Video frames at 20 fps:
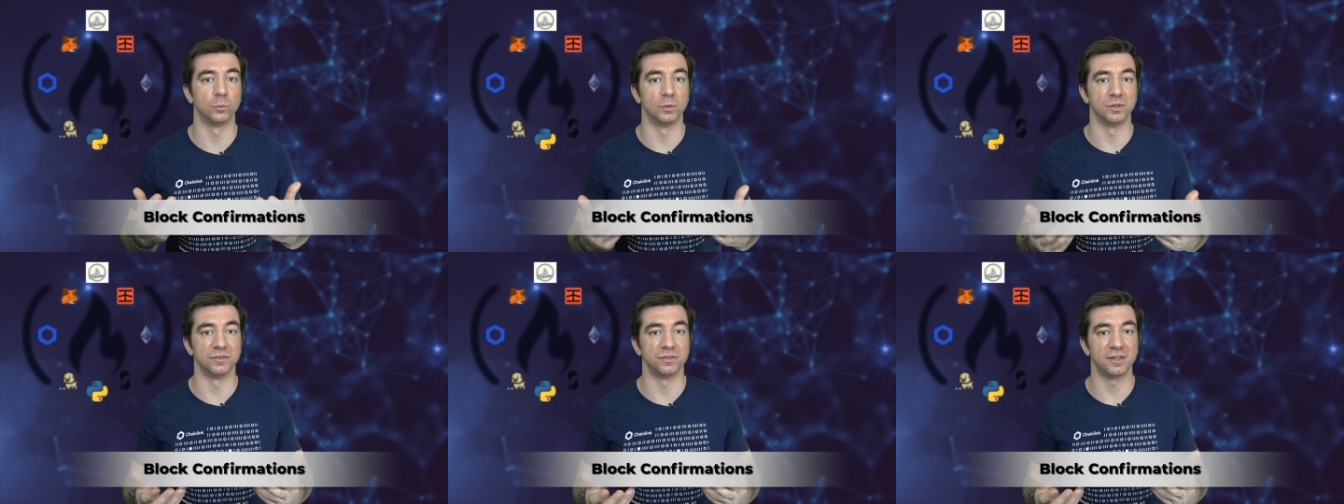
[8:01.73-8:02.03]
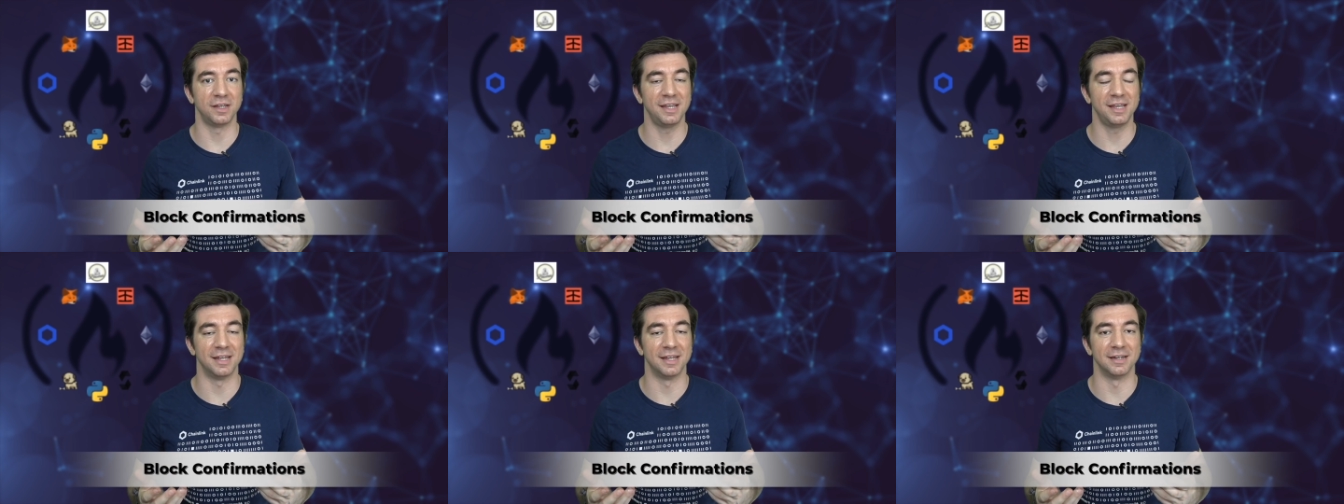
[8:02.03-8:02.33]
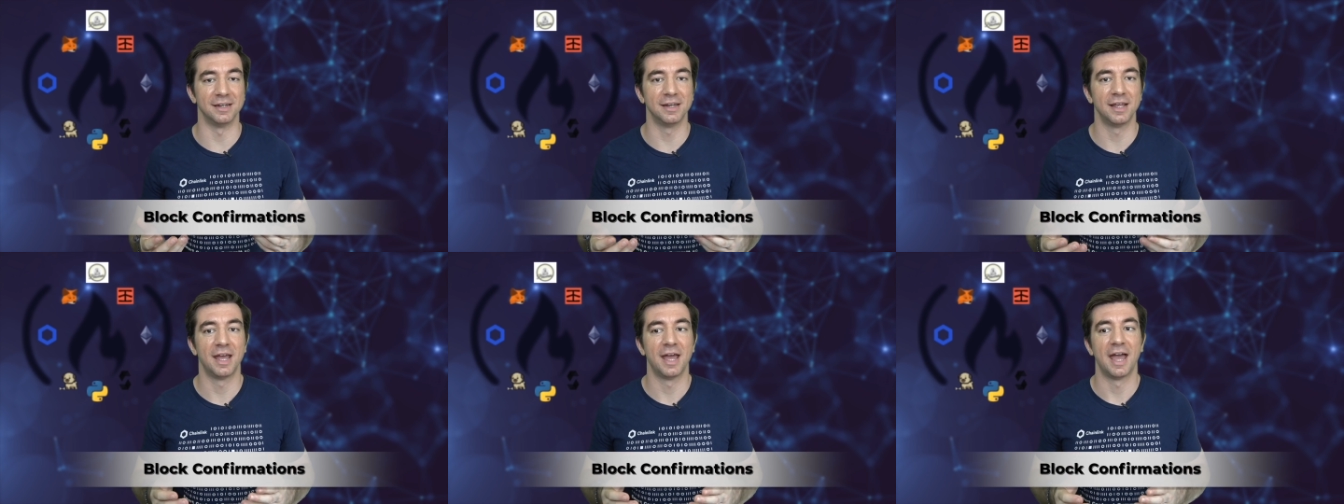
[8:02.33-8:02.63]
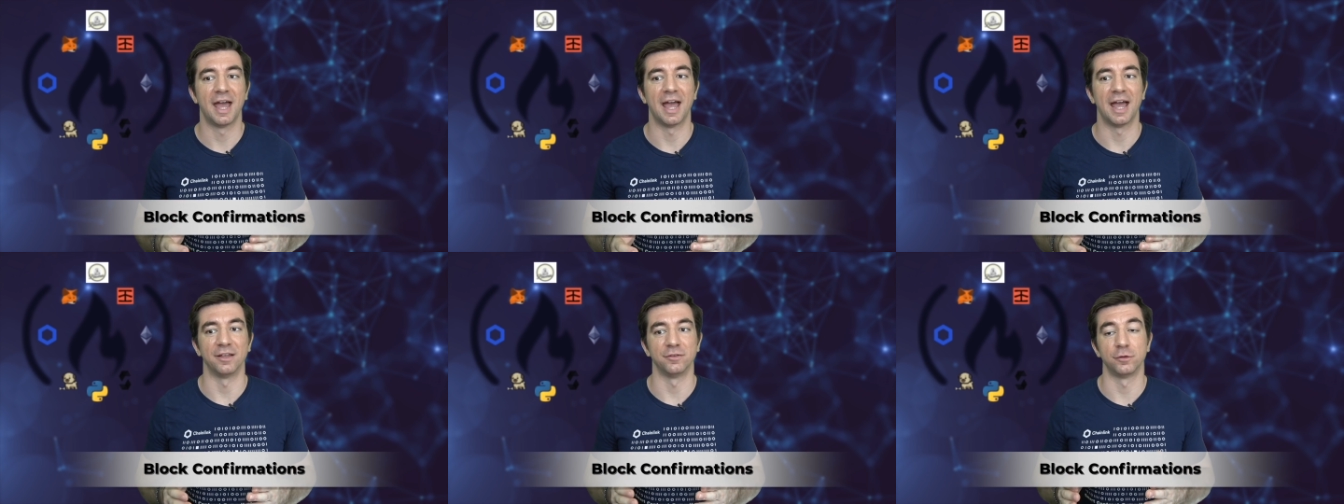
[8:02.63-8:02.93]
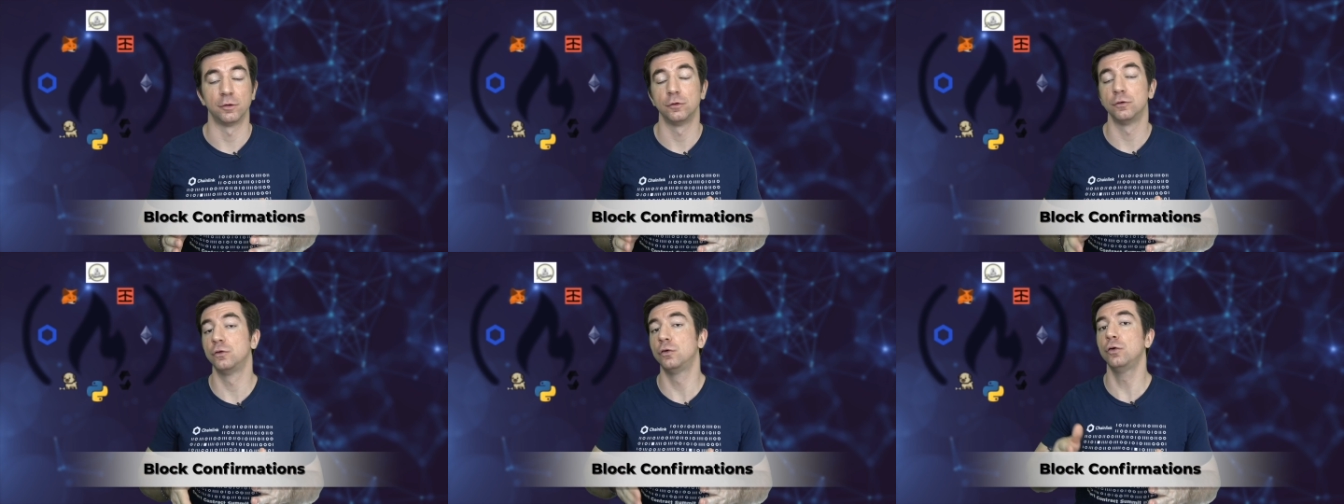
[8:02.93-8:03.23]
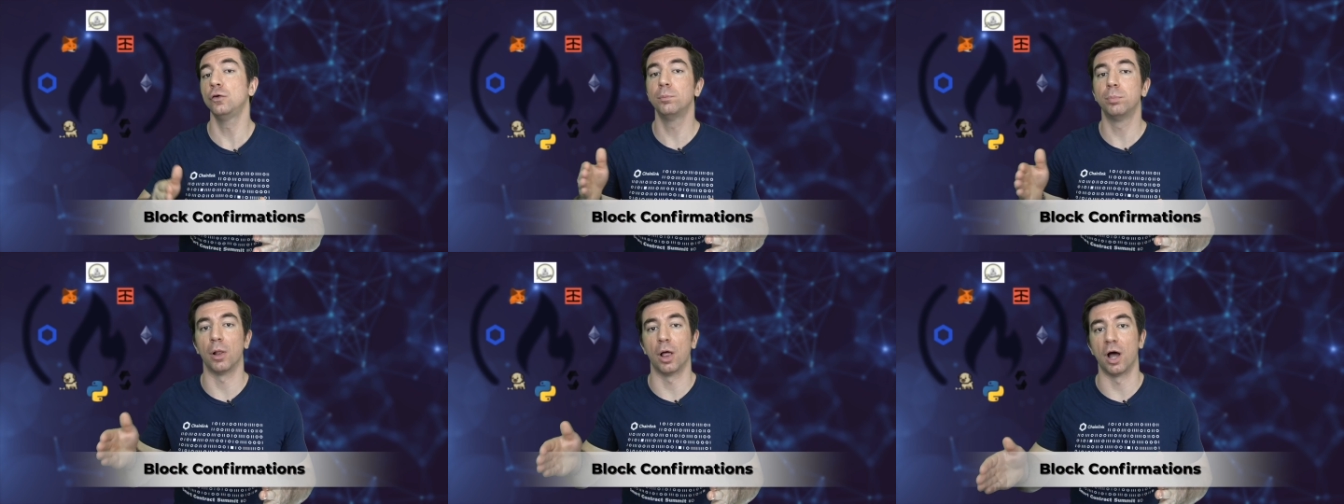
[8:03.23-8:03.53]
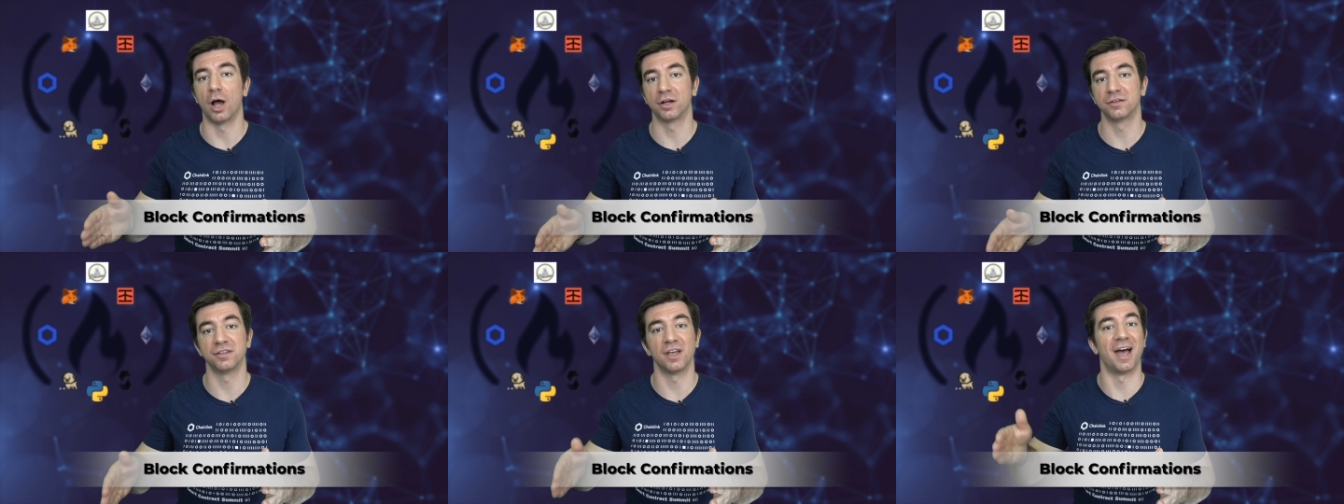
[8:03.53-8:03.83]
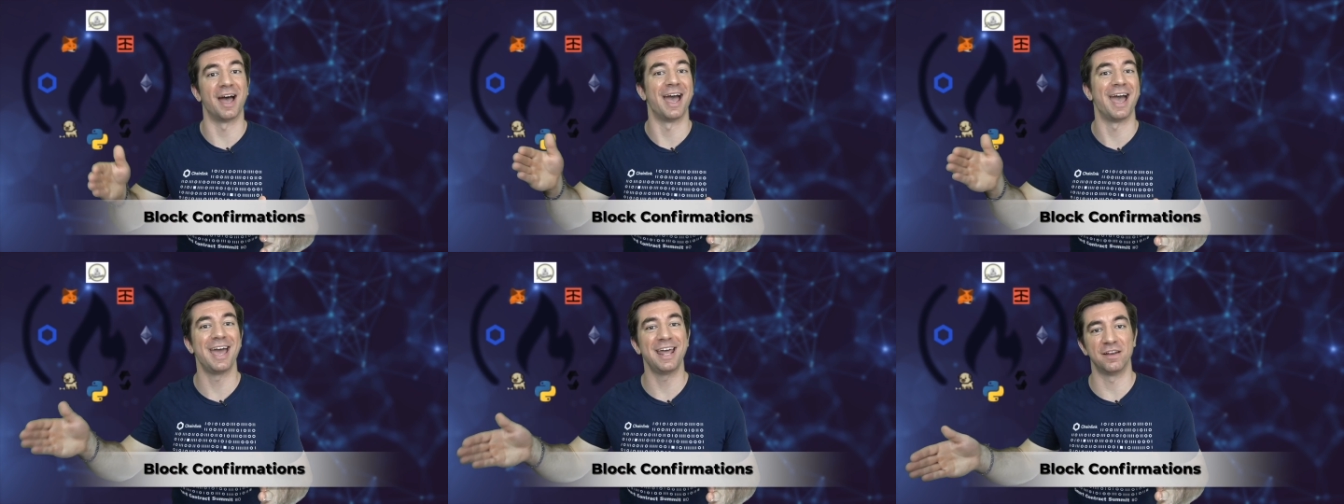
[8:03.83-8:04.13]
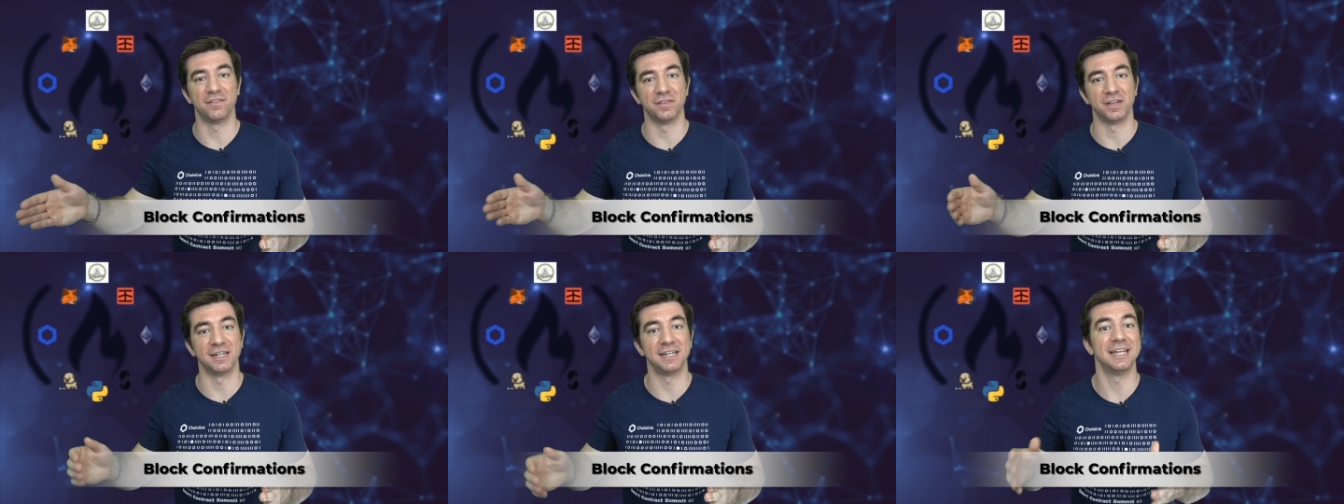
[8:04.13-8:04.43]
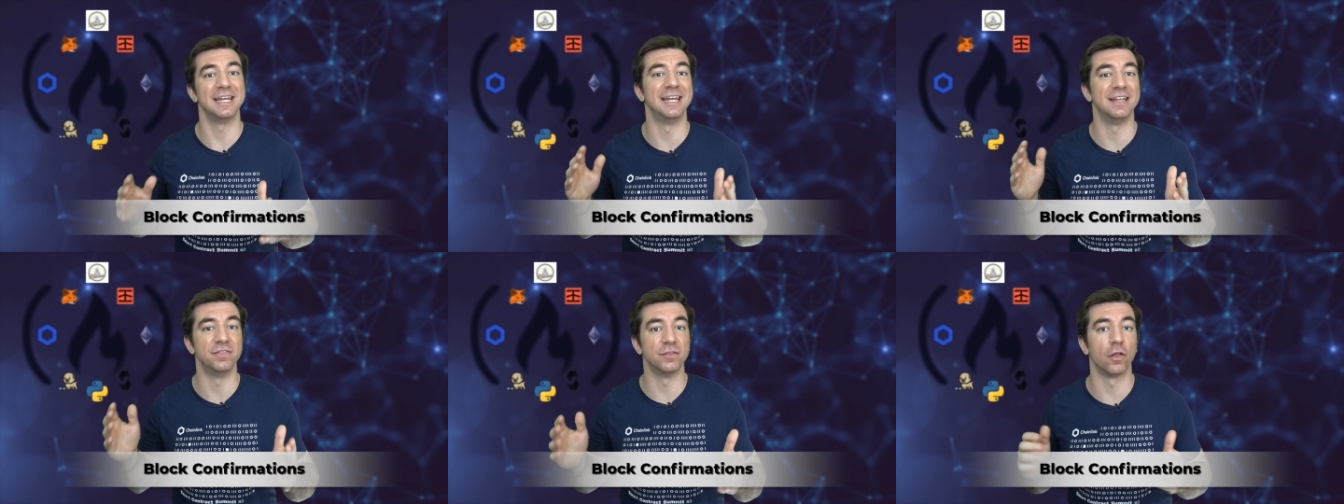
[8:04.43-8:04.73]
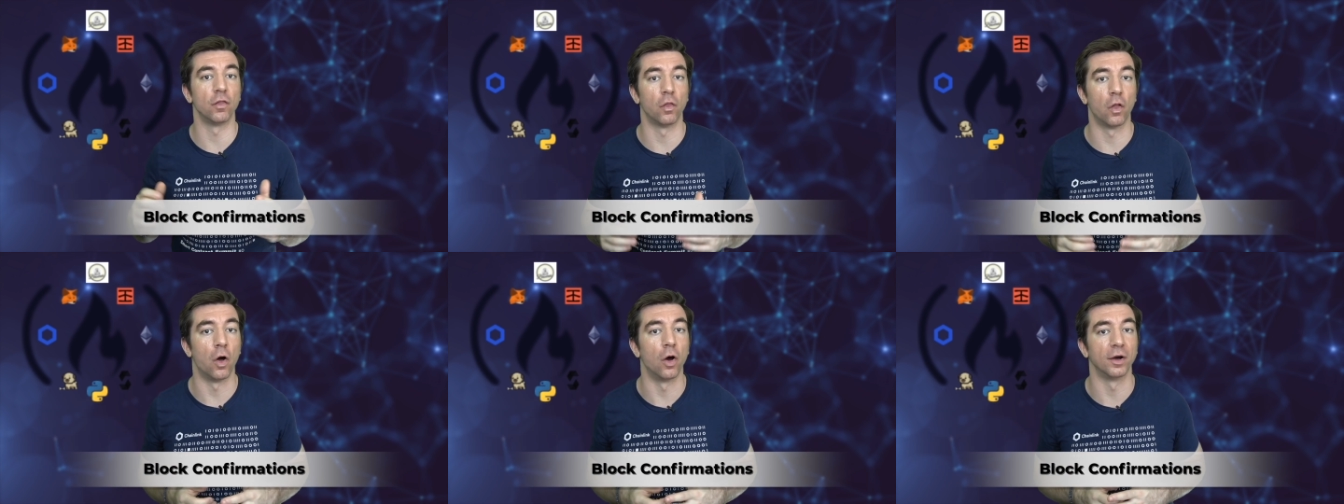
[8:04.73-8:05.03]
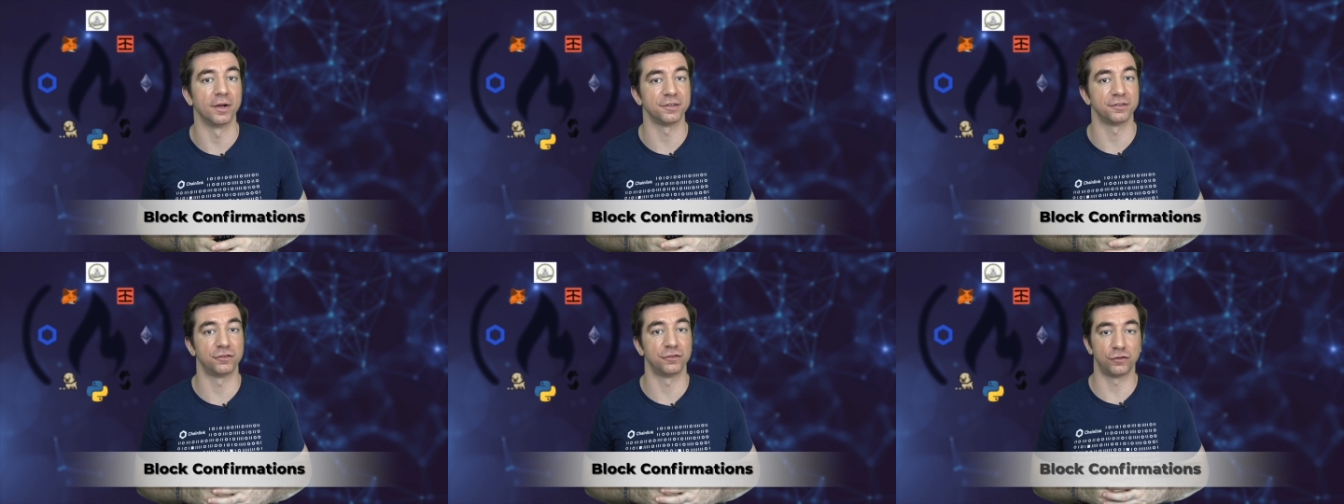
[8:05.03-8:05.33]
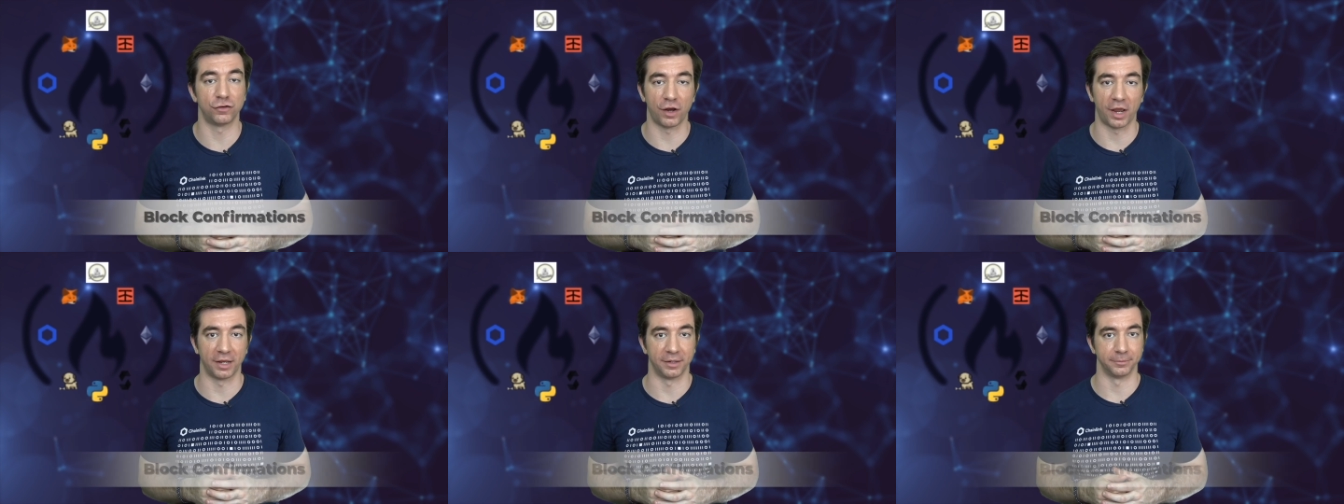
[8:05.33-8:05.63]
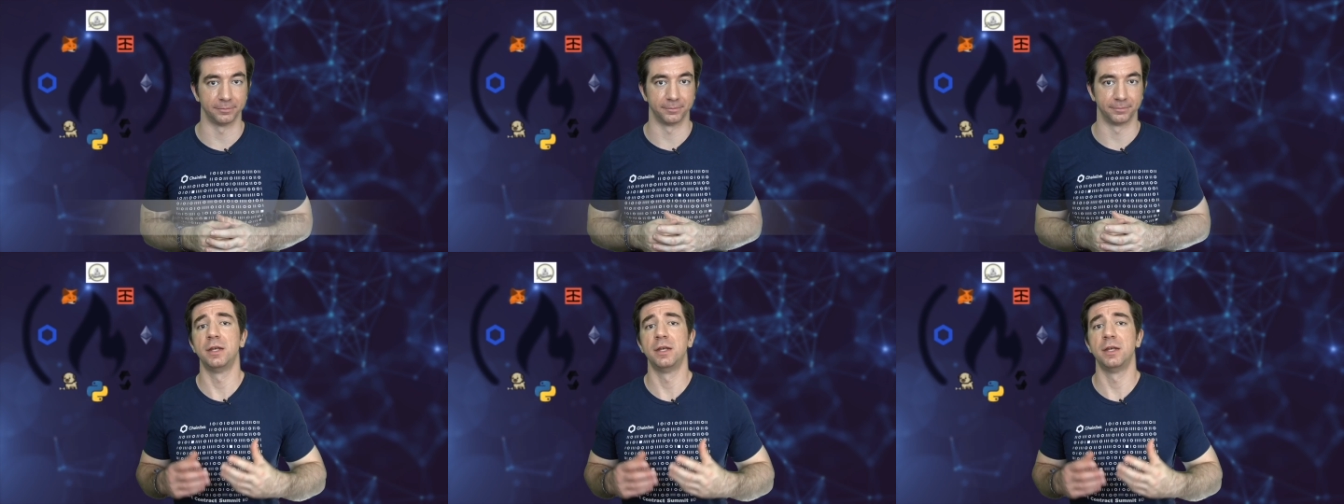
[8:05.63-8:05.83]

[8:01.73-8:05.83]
was in has 2 blocks ahead of it in the longest chain.